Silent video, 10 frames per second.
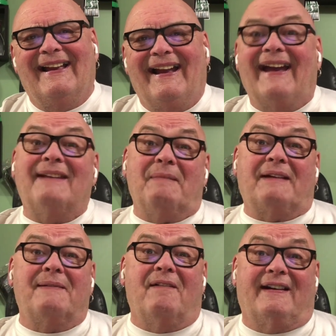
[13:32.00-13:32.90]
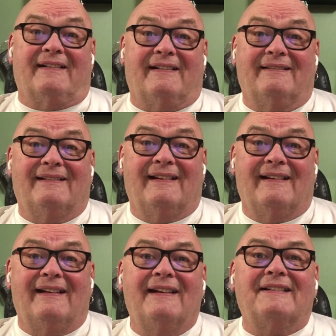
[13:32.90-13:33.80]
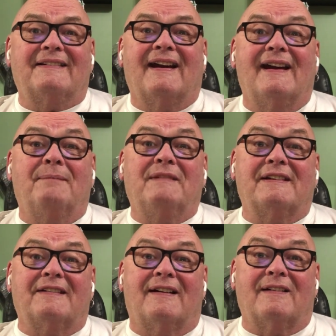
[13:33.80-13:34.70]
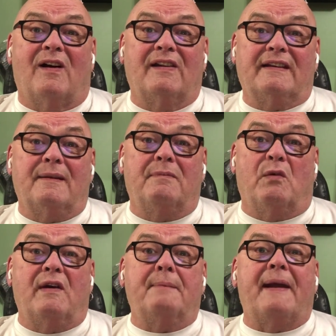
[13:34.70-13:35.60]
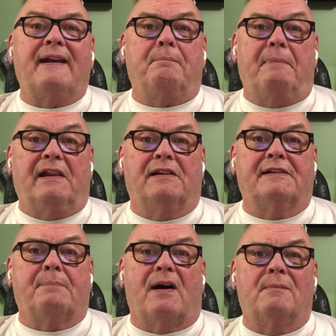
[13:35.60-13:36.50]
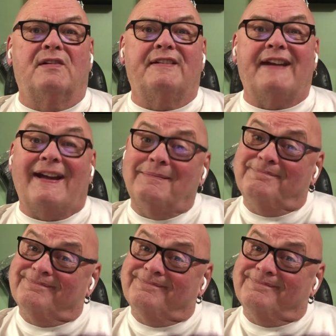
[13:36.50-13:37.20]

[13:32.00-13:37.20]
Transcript: And it makes me wonder, is it time to start calling them the Winnipeg Bills Bombers yet?